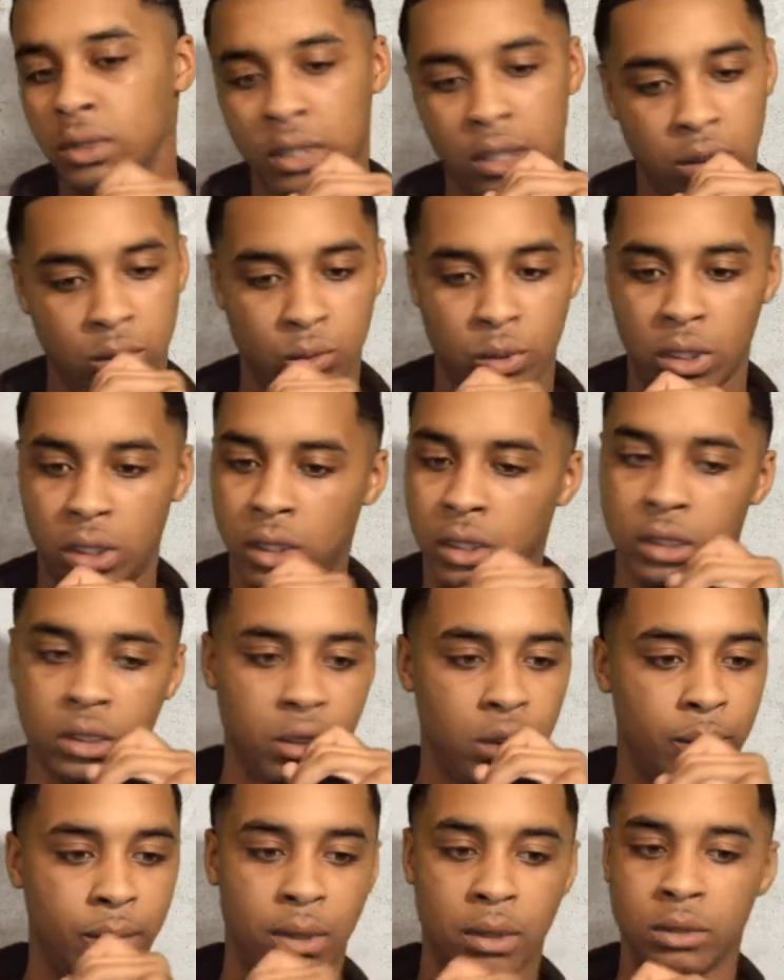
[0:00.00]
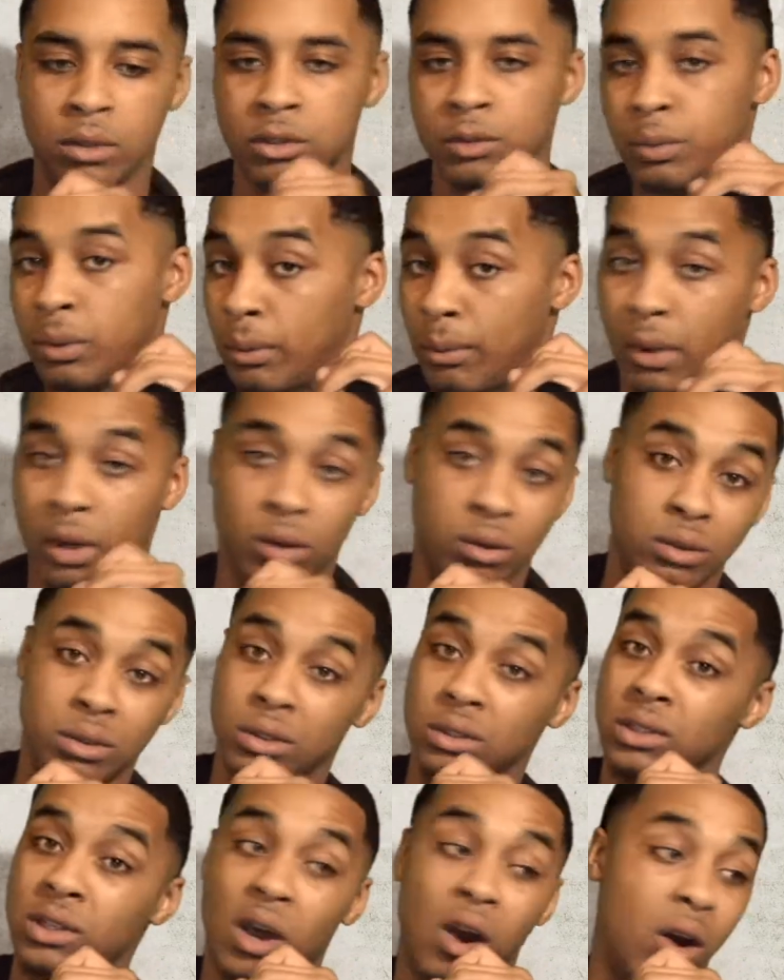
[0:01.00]
dealing with club owners,
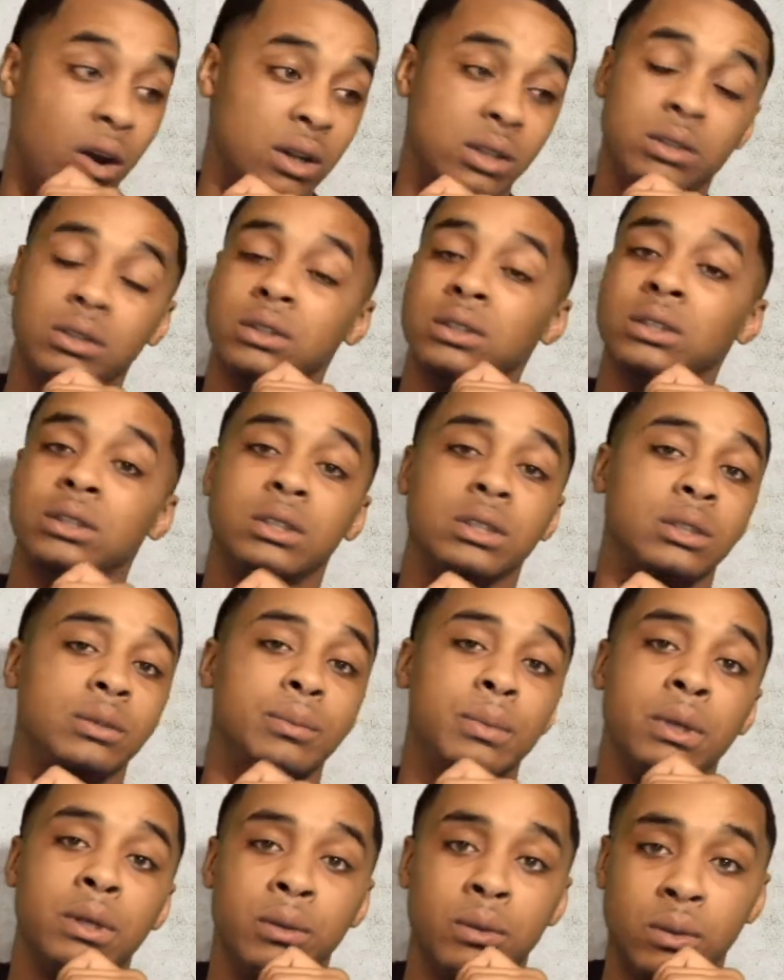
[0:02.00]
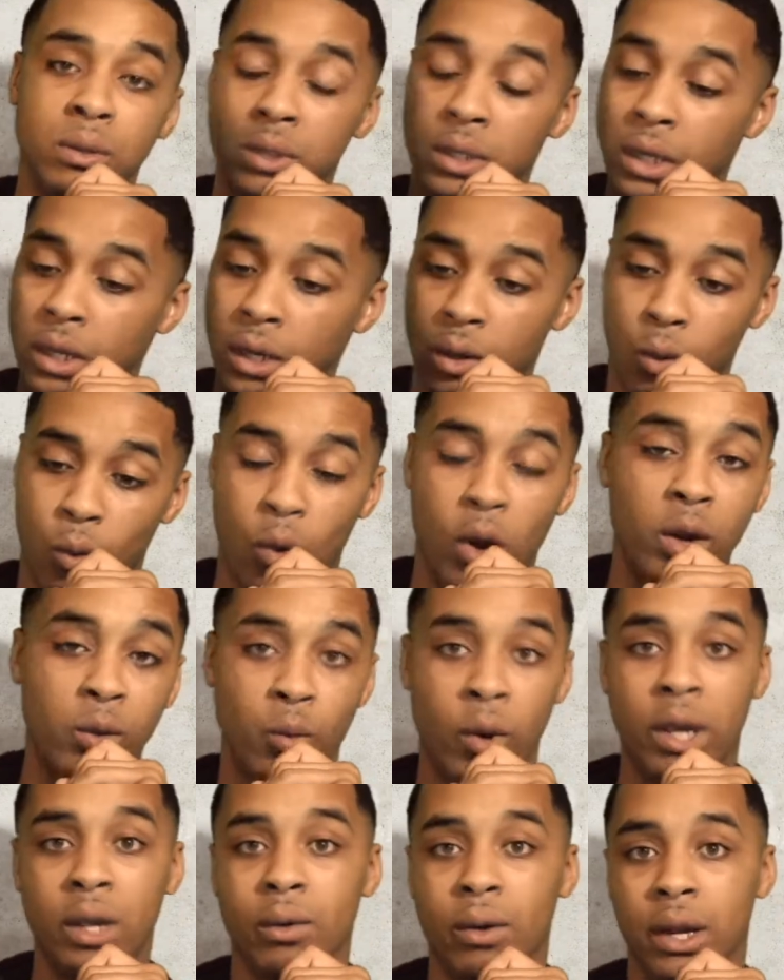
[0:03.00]
promoters, artists. It's just been
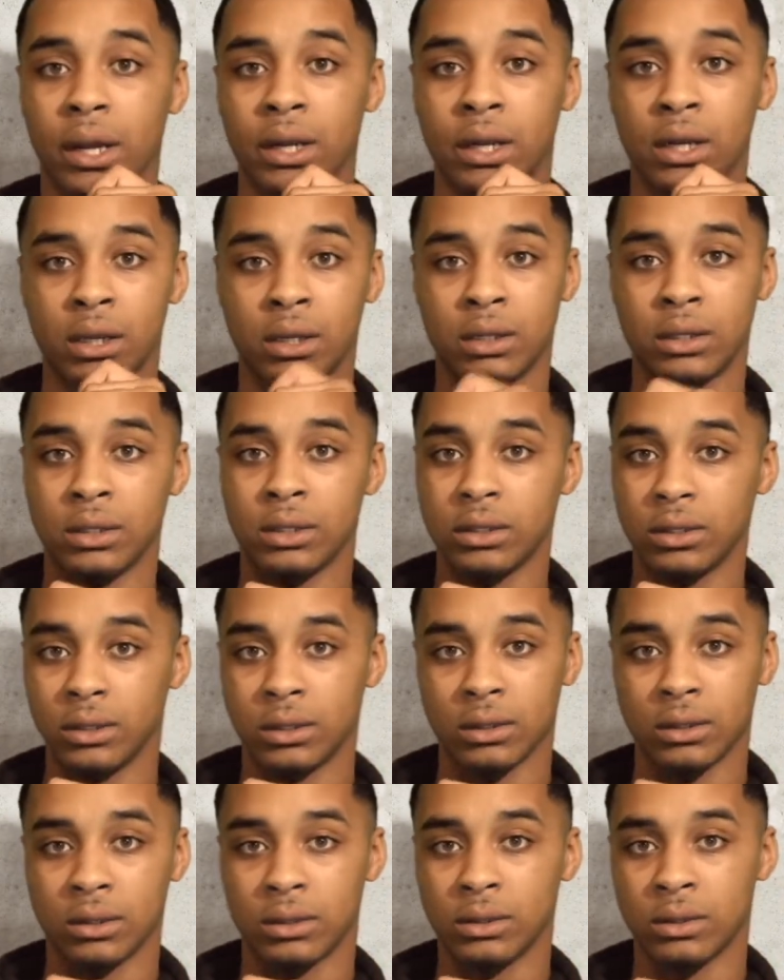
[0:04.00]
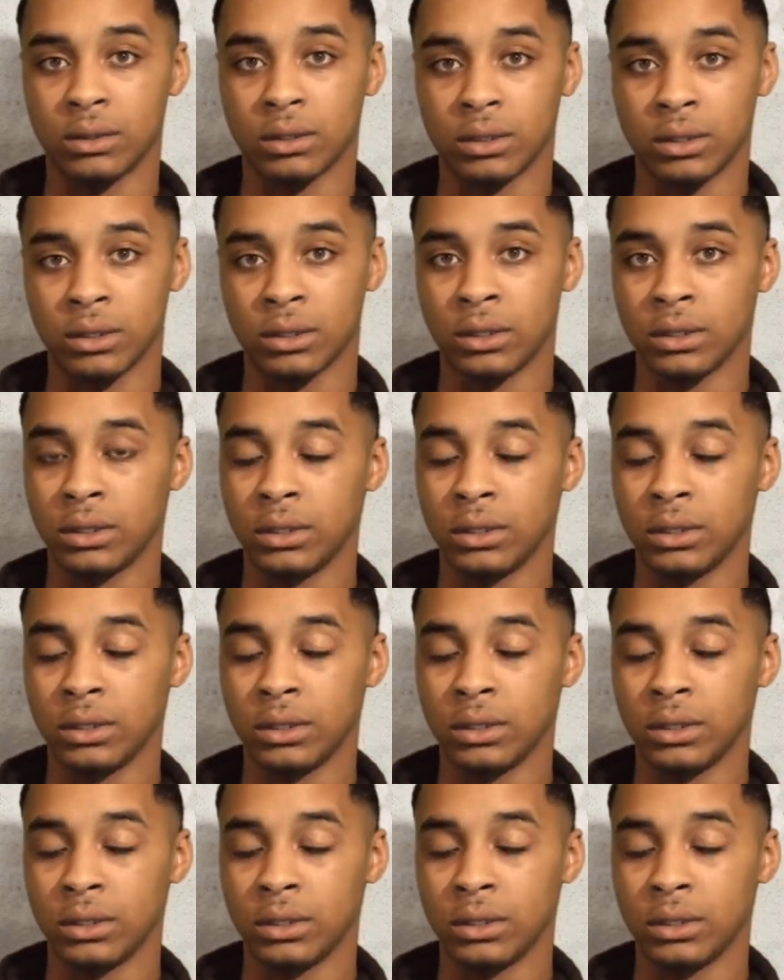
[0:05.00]
one way right now. Okay. You know